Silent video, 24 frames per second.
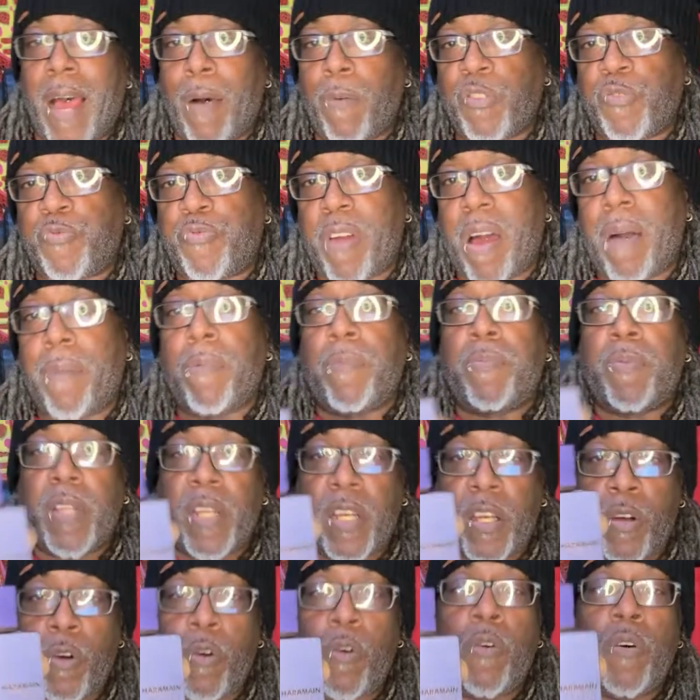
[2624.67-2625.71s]
was probably
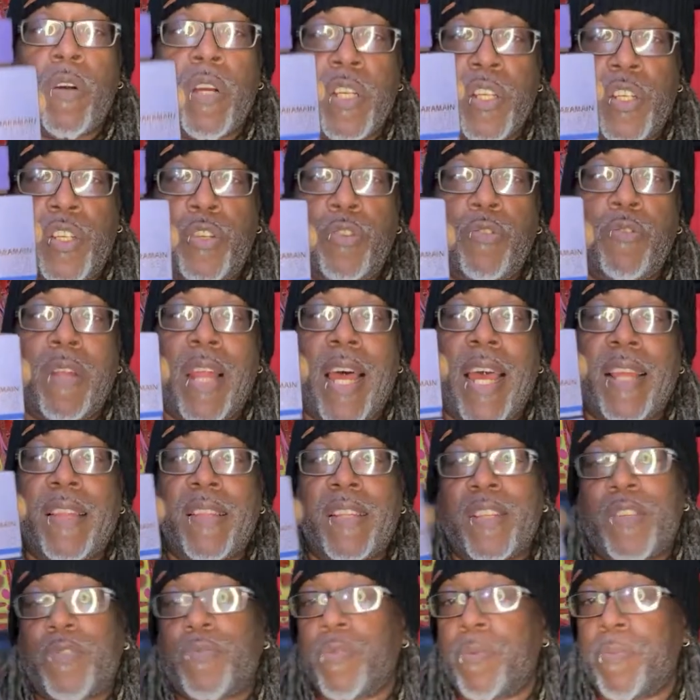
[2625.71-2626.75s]
going to like
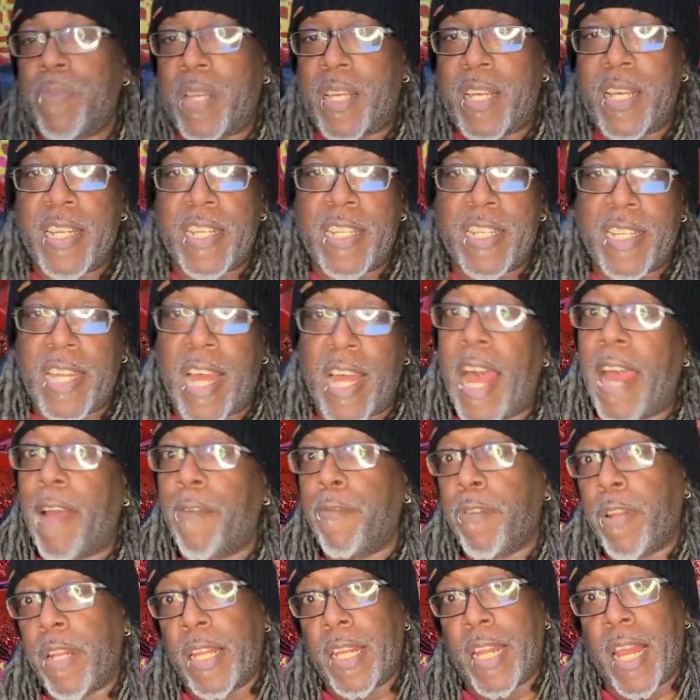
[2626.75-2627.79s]
this one because I
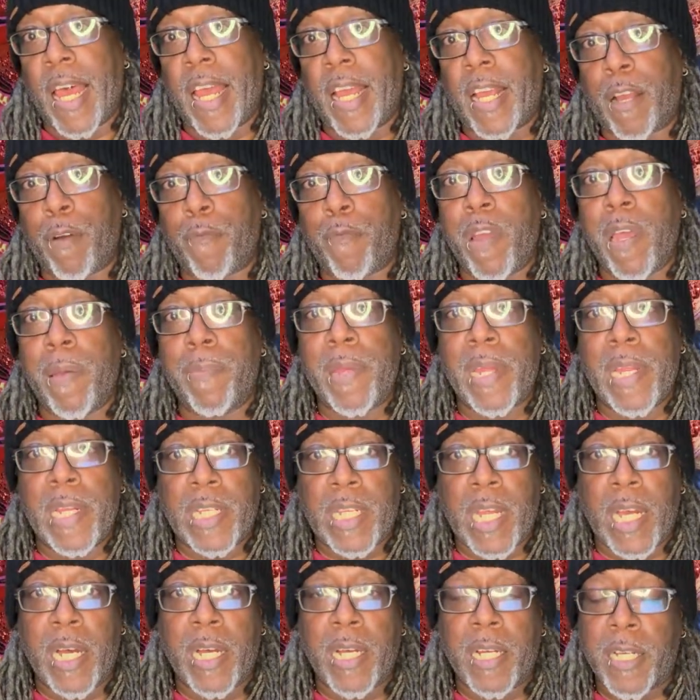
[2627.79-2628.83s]
really like Arabian
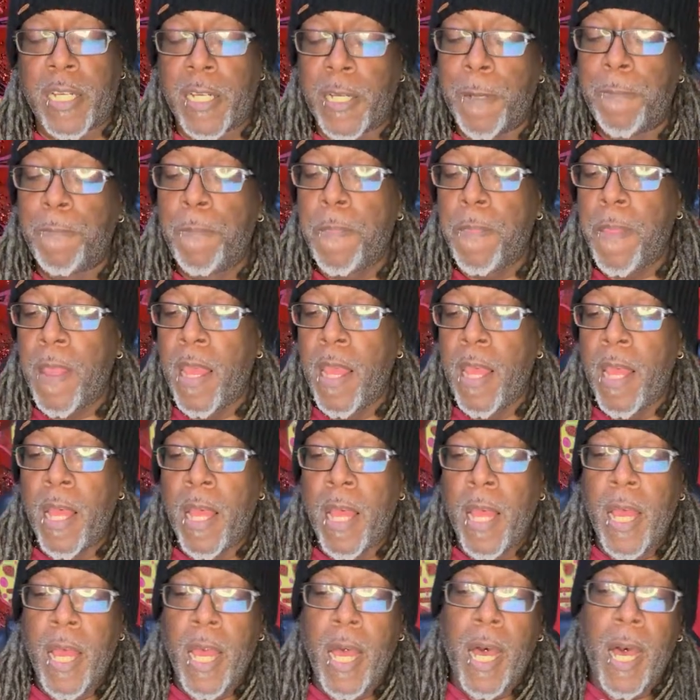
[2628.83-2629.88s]
Tonka.
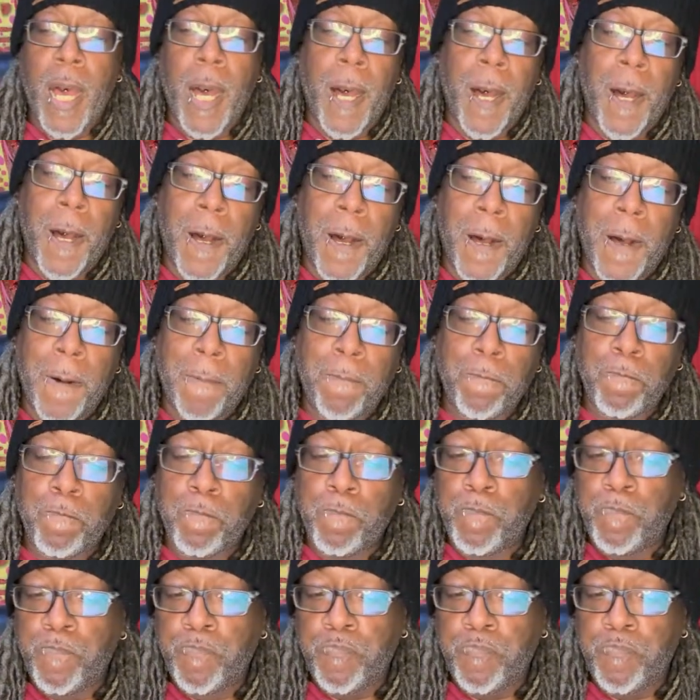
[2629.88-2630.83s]
Um